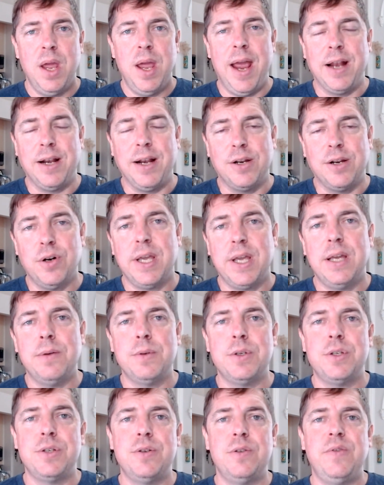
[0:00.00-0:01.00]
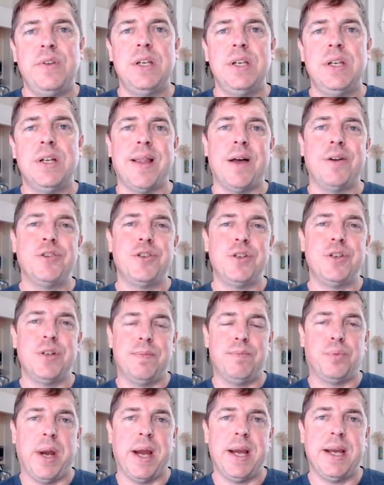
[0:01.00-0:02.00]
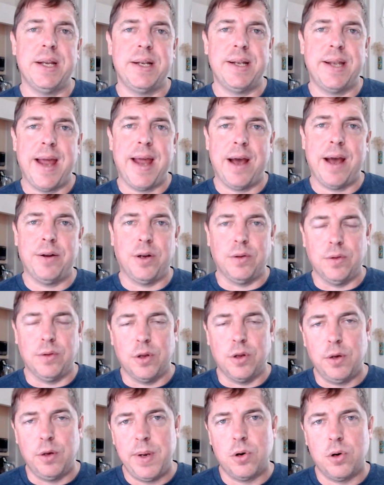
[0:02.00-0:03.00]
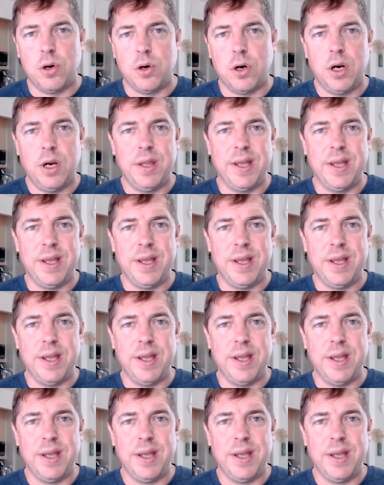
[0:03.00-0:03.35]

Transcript: And cooking it with sous vide allows you to break it down a little bit more.